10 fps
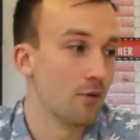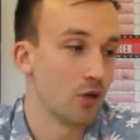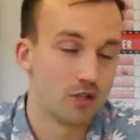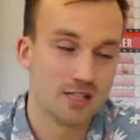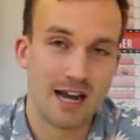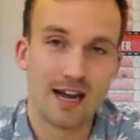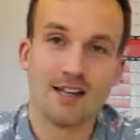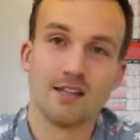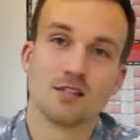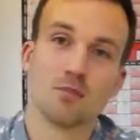because that
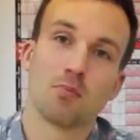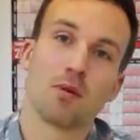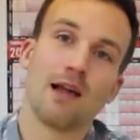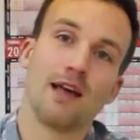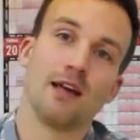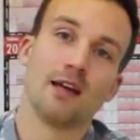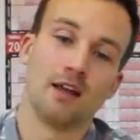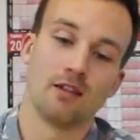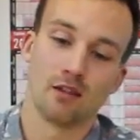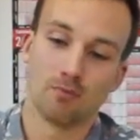is playing
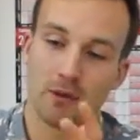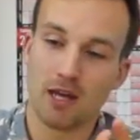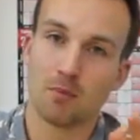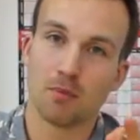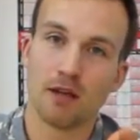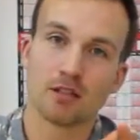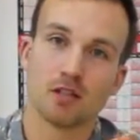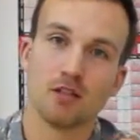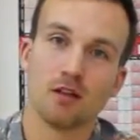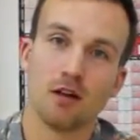in the big
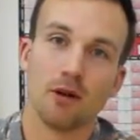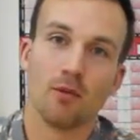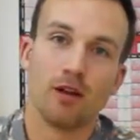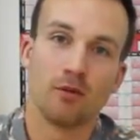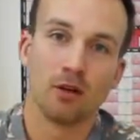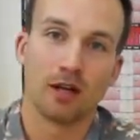picture about where you